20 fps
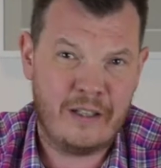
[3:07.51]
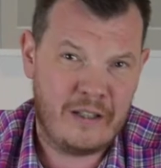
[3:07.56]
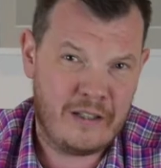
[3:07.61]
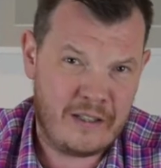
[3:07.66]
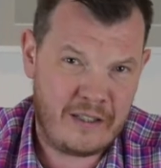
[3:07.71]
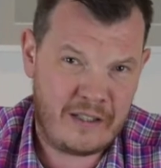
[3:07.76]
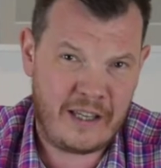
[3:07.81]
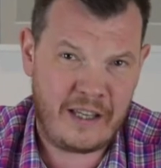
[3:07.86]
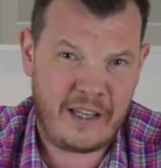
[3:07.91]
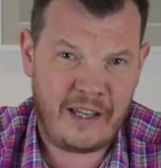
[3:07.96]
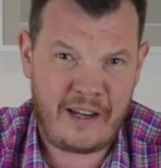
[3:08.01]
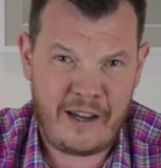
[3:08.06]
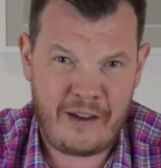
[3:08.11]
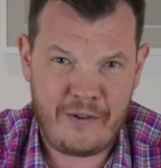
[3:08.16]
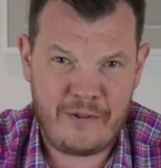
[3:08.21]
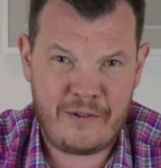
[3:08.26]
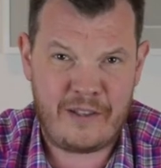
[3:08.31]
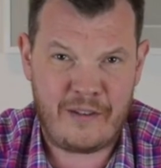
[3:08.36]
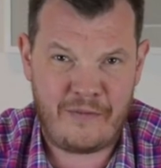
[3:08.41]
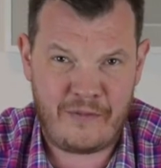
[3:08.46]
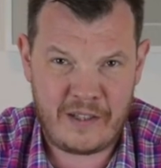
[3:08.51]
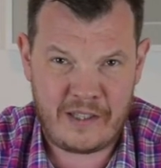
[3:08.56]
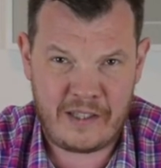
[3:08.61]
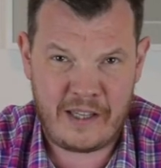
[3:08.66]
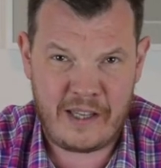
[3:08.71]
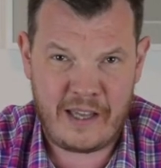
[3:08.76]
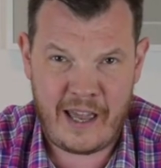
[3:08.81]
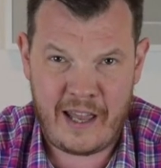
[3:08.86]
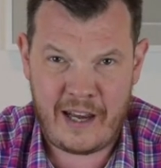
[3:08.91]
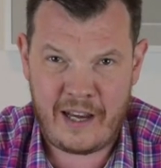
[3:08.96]
Seek it out if you
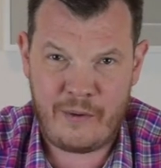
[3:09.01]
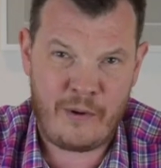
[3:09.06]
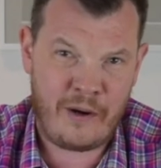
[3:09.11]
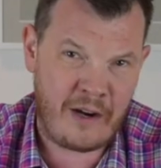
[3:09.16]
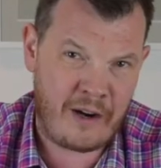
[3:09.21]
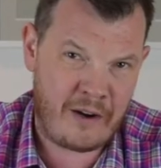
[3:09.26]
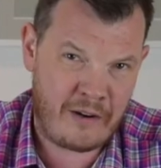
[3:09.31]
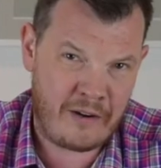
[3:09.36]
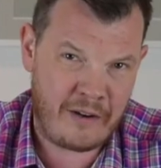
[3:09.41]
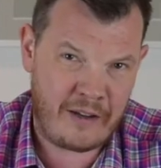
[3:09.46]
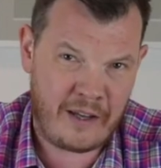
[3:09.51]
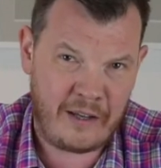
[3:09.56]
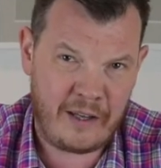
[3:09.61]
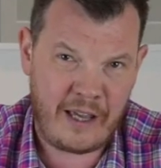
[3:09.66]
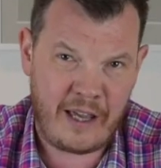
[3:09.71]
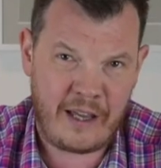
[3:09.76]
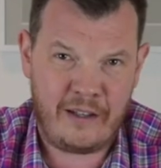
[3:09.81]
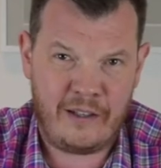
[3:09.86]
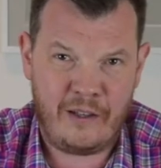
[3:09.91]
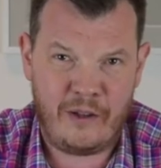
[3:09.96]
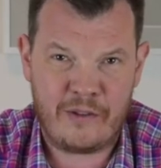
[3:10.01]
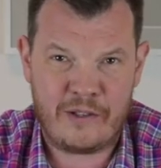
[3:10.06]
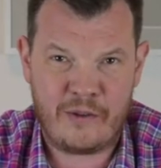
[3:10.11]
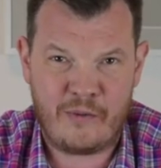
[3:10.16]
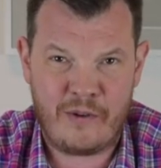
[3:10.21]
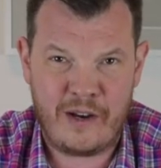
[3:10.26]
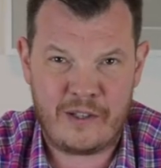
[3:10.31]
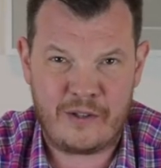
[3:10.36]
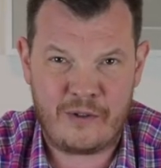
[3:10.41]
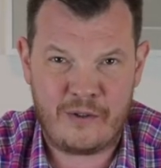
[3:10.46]
see it anywhere. You can get it in lots of
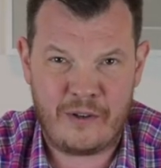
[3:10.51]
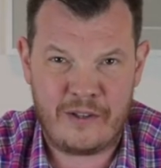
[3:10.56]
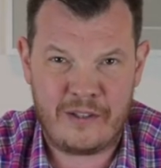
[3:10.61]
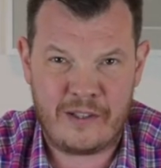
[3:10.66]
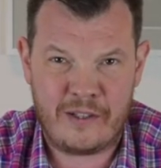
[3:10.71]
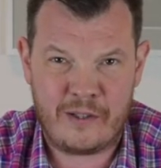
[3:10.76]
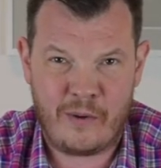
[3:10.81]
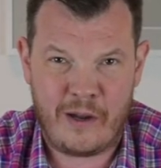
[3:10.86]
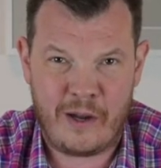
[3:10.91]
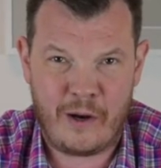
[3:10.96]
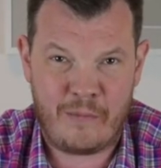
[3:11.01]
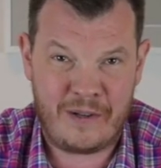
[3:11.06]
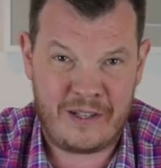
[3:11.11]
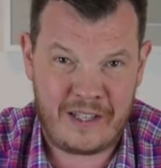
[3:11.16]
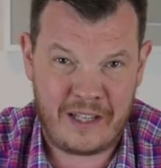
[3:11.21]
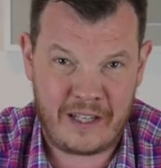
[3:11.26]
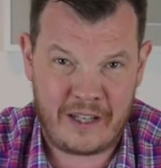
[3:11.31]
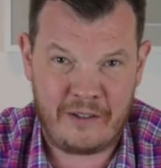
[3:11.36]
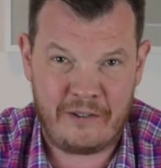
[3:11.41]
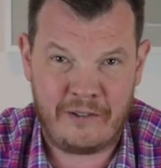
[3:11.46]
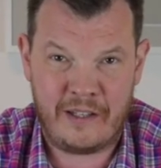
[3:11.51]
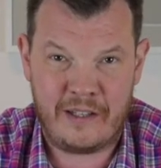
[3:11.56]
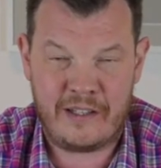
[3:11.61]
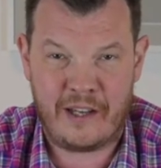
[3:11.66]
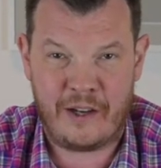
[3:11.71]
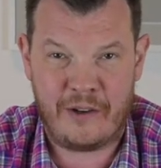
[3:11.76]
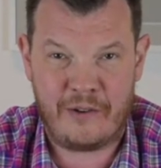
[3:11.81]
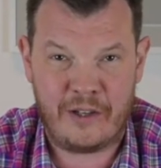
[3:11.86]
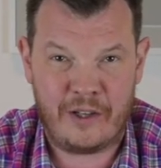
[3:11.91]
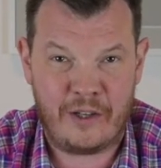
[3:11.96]
restaurants as well, particularly
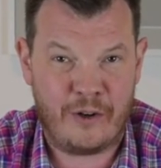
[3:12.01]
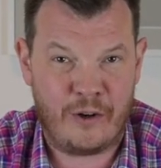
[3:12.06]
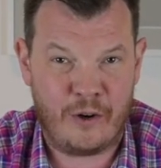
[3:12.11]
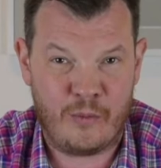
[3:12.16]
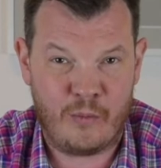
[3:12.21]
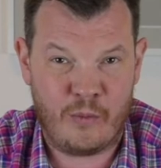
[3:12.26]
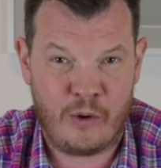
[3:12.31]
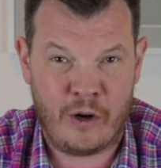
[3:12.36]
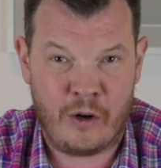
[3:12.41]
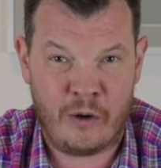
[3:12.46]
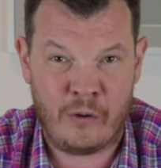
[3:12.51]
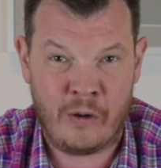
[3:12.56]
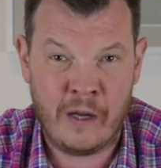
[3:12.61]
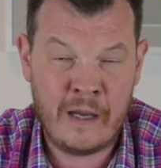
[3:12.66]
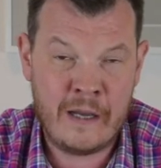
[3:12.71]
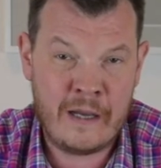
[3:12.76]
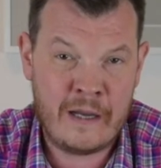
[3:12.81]
down in Cornwall,